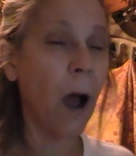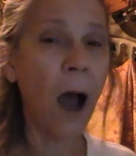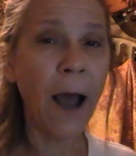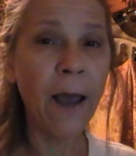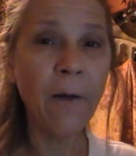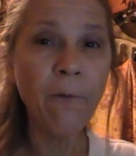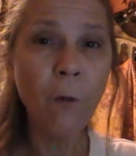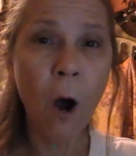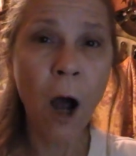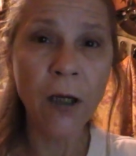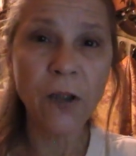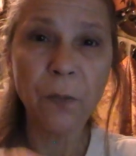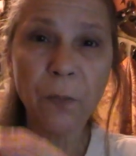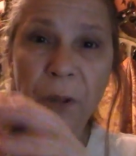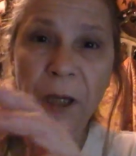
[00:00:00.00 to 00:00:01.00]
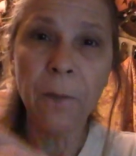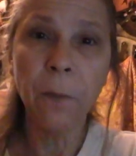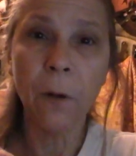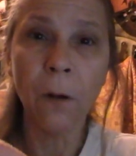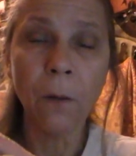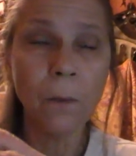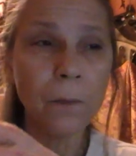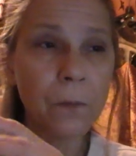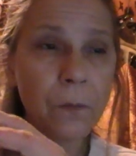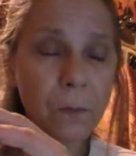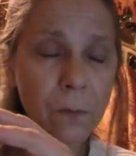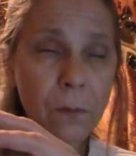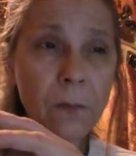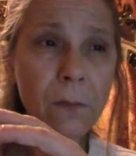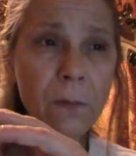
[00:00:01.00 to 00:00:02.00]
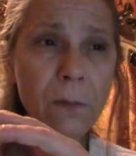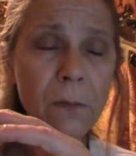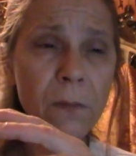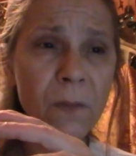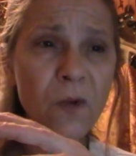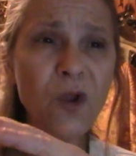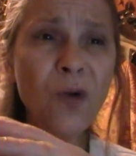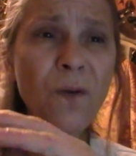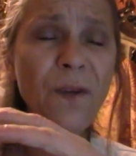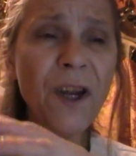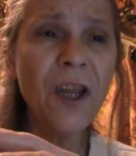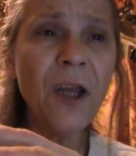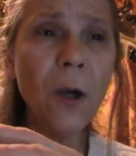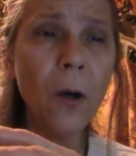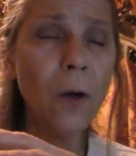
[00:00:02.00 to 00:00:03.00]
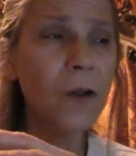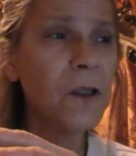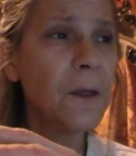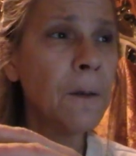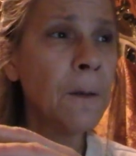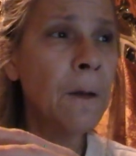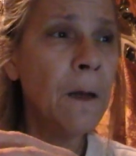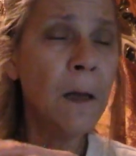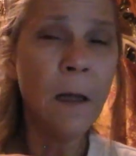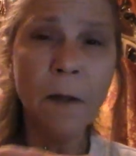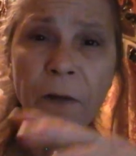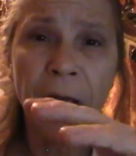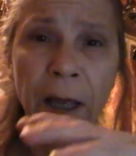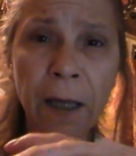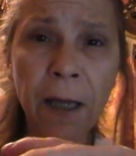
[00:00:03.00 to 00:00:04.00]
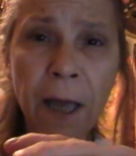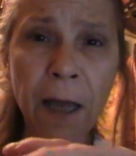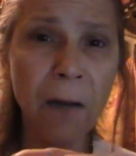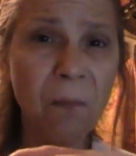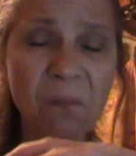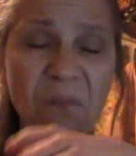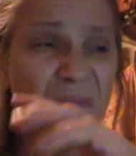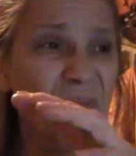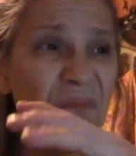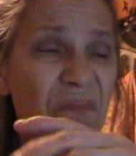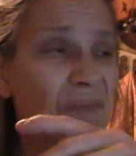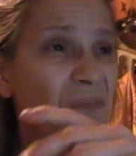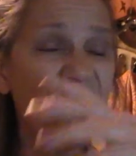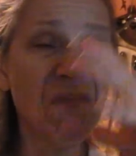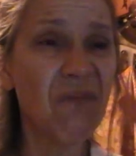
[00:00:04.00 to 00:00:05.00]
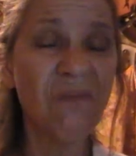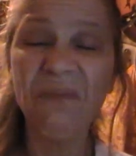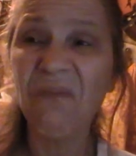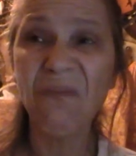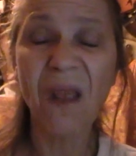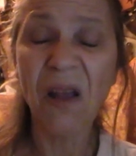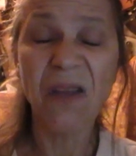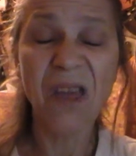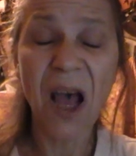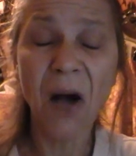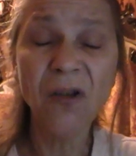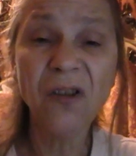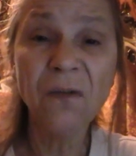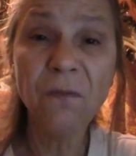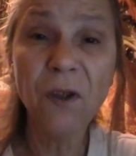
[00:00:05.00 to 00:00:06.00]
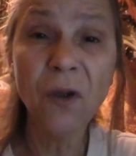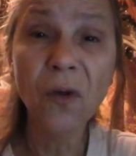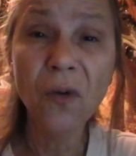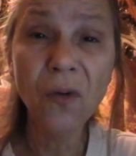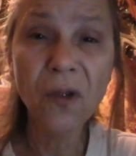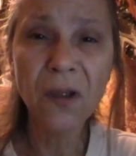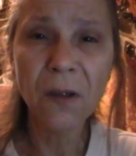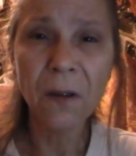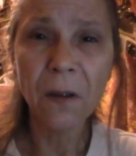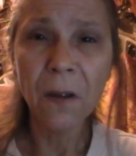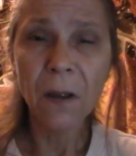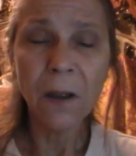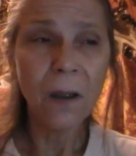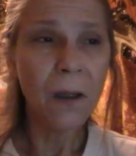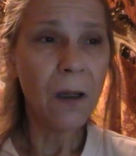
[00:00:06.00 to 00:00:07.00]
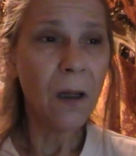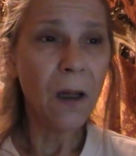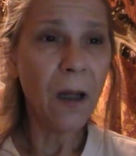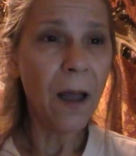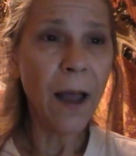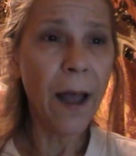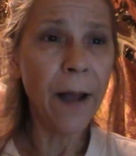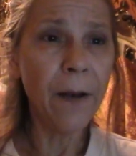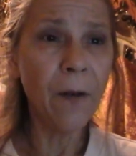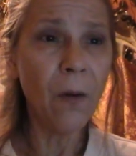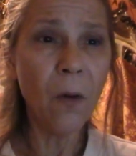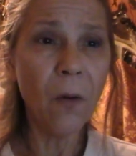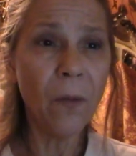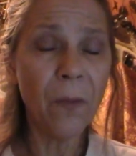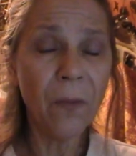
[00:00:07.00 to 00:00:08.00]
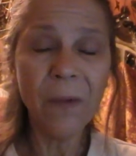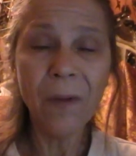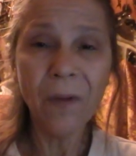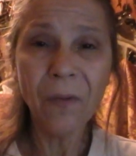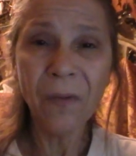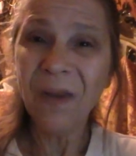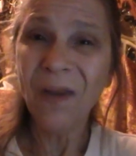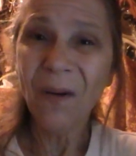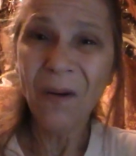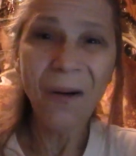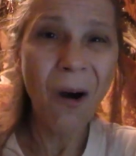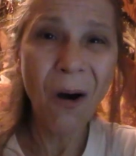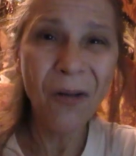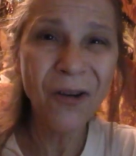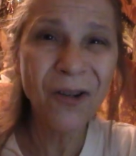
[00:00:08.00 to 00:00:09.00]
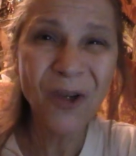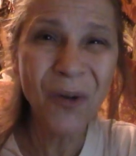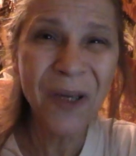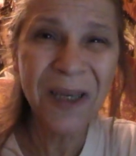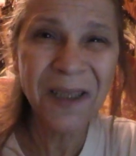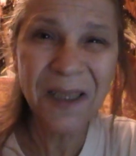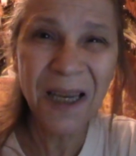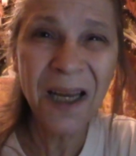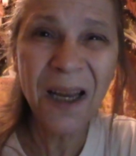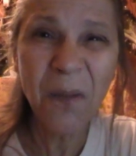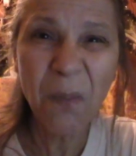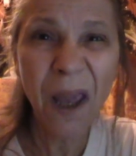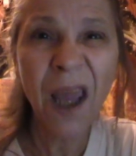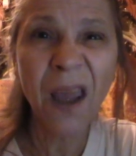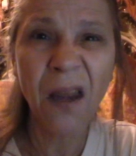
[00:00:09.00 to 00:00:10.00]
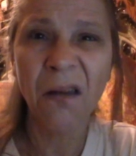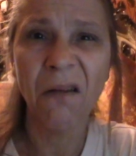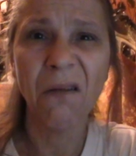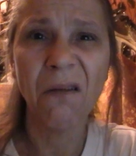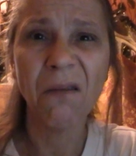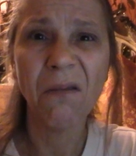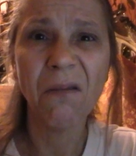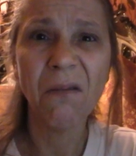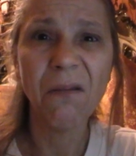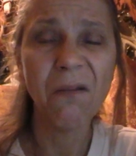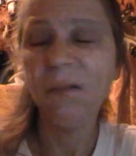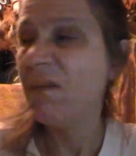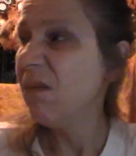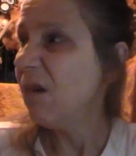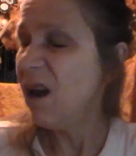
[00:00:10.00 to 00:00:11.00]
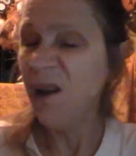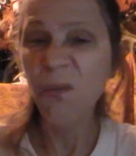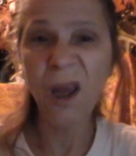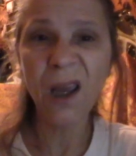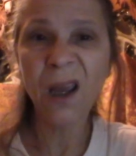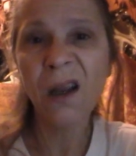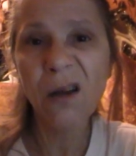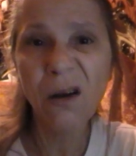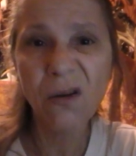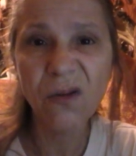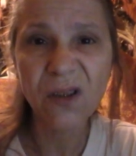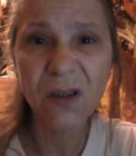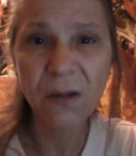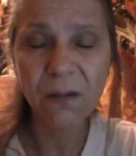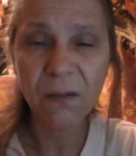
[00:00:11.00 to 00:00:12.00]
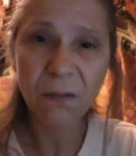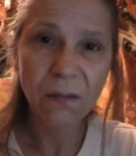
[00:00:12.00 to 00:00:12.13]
I have watched people do videos that get 1,000 views, and all they're doing is eating bacon and making toast